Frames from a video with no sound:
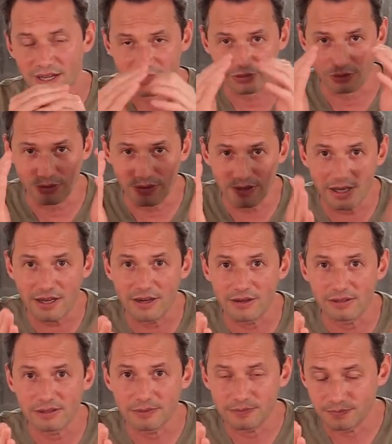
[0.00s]
So
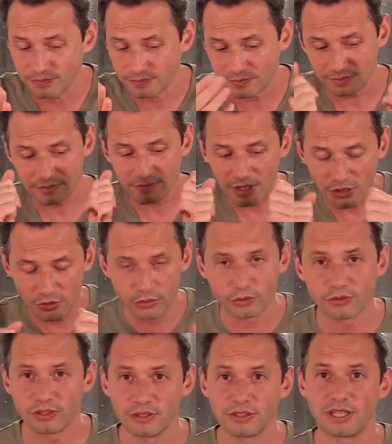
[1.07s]
now, you
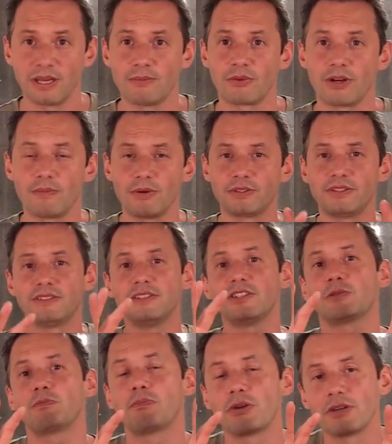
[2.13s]
don't see the camera, but it
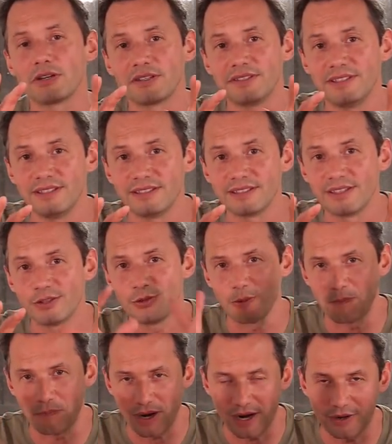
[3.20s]
is plugged in the
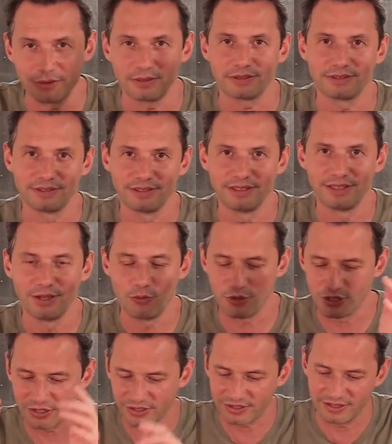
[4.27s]
power,
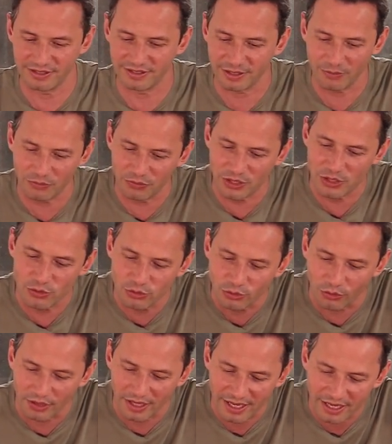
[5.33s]
which is something you
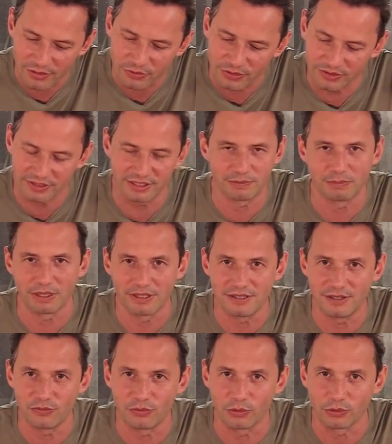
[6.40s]
don't have on this by
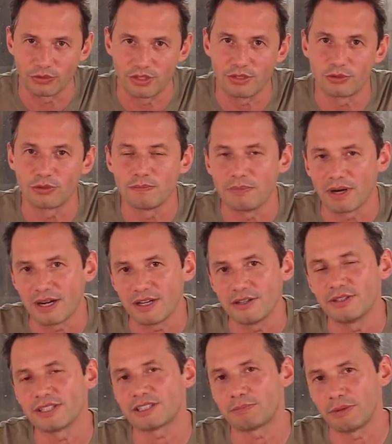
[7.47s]
default. You need to buy
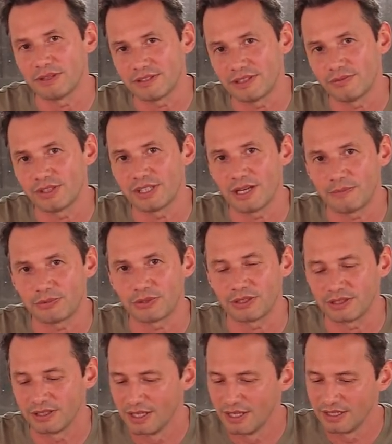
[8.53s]
an expensive
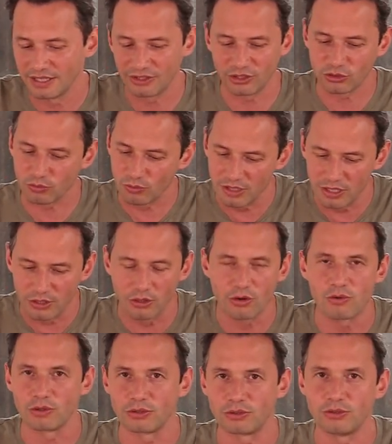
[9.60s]
adapter that is really
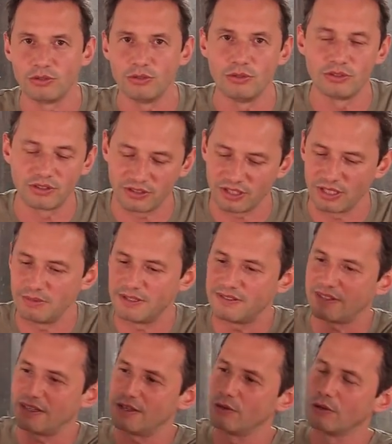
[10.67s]
awkward to use. It's gonna be
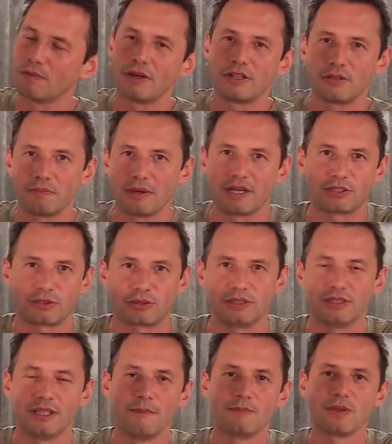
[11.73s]
tangled by the
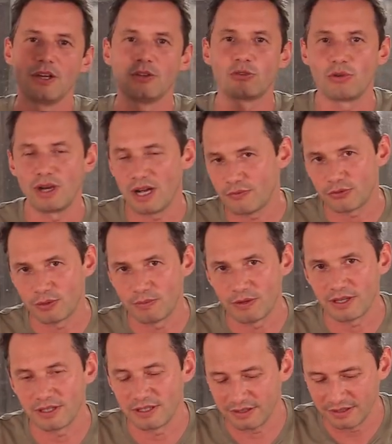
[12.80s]
battery to have some
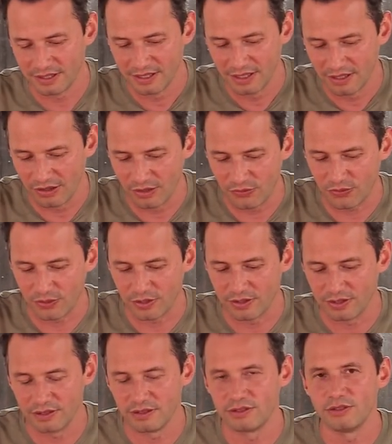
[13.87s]
kind of
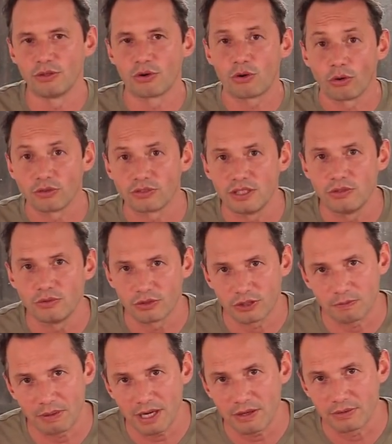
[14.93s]
you know, continuous
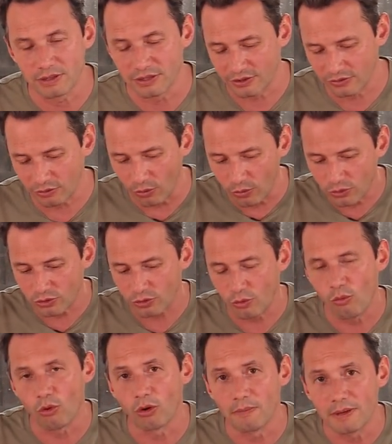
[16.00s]
power. It is also
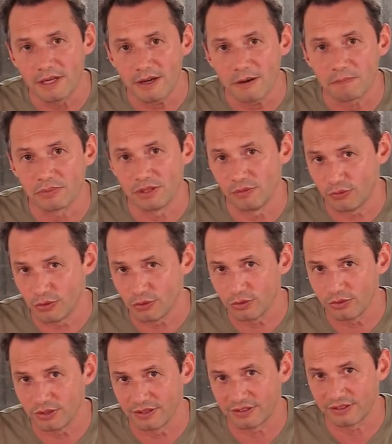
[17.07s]
warming up if you
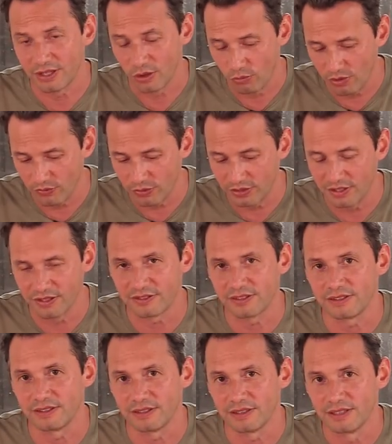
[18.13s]
do this with a
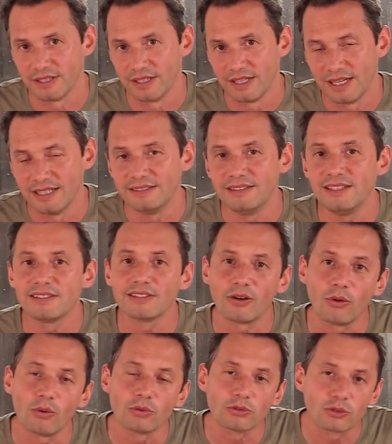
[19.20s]
DSLR. And these are
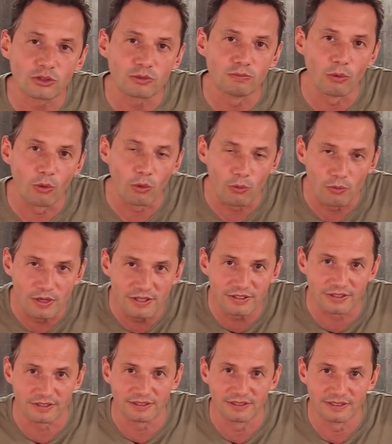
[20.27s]
all the small
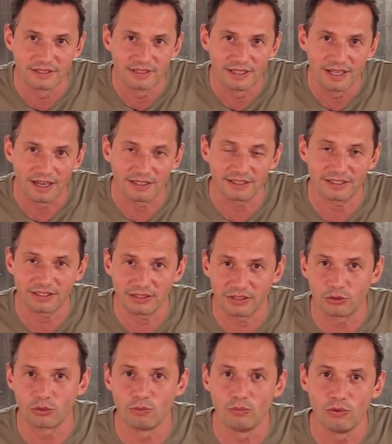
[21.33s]
reasons I
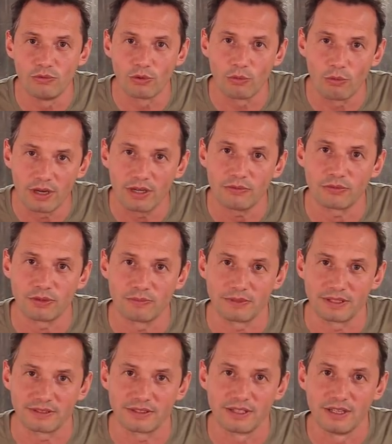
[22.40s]
started to move away from
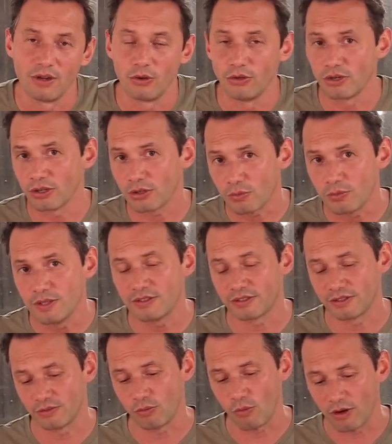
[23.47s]
that. Another
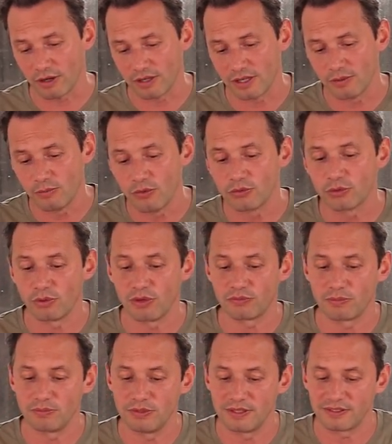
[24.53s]
reason why I moved away
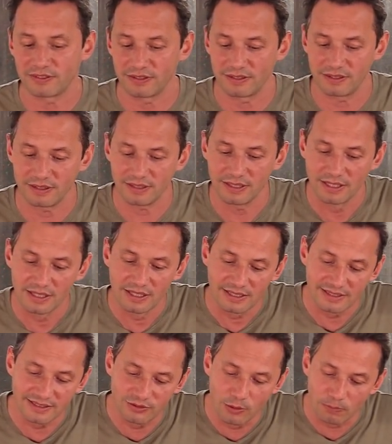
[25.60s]
from DSLR
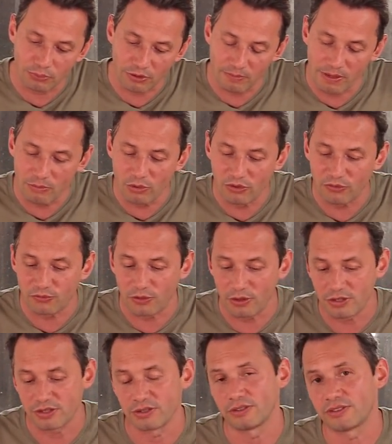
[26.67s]
is the problem with
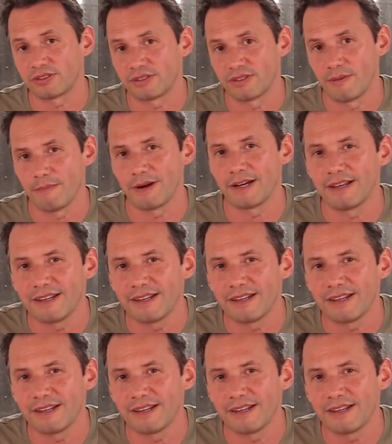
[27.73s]
focus. My